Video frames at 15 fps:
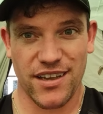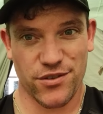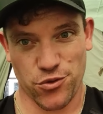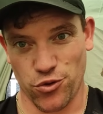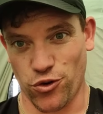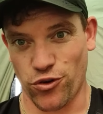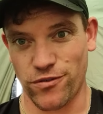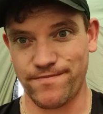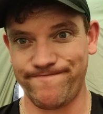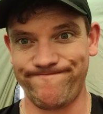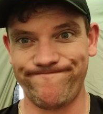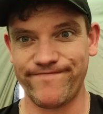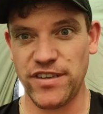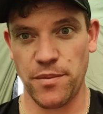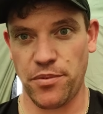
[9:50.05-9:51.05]
So
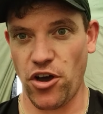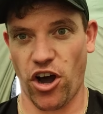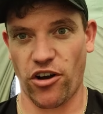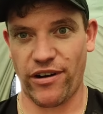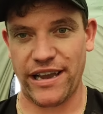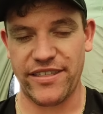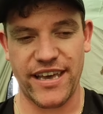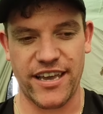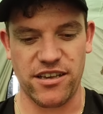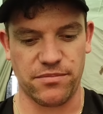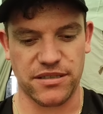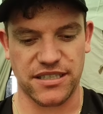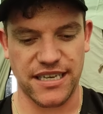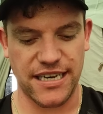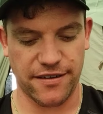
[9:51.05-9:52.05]
you'd be all right there, you'd be
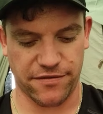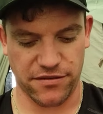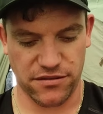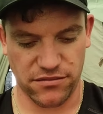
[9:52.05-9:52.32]
safe.